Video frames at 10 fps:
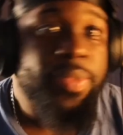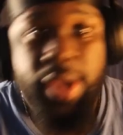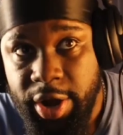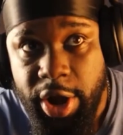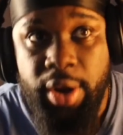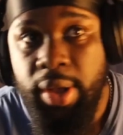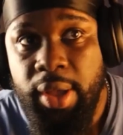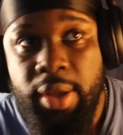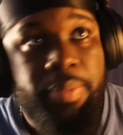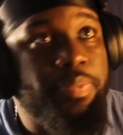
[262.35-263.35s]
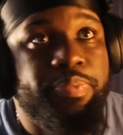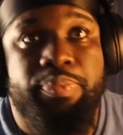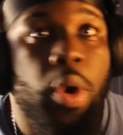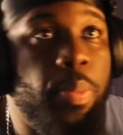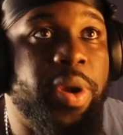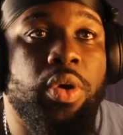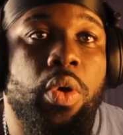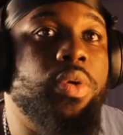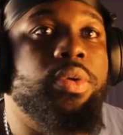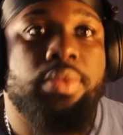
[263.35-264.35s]
Header, open
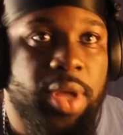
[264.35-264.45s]
goal.